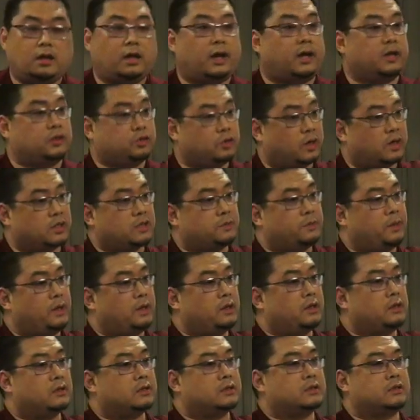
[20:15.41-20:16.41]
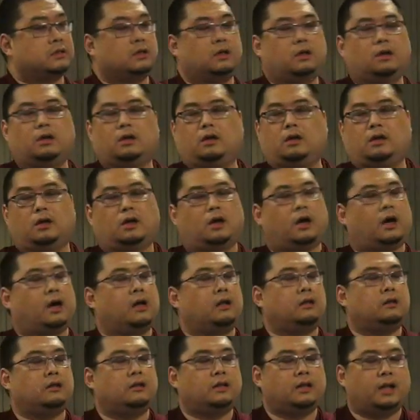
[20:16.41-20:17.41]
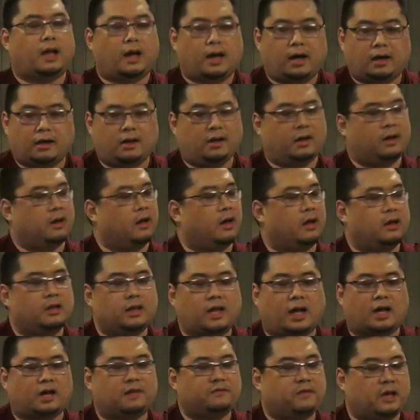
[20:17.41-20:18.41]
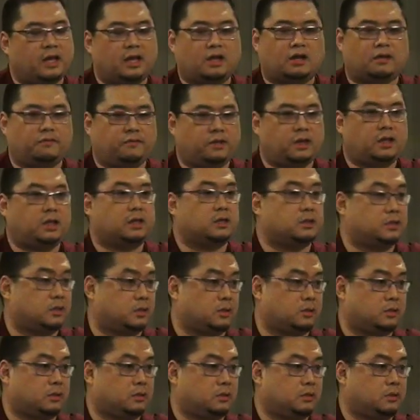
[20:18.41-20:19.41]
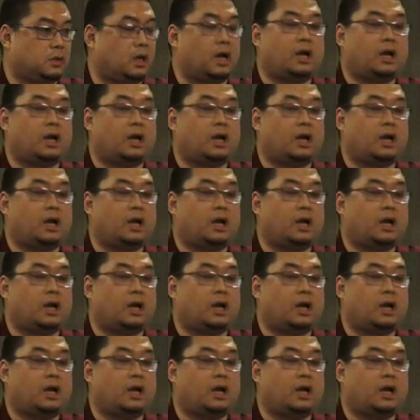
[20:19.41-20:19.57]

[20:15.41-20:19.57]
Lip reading: And trust me, there's a lot of inconveniences.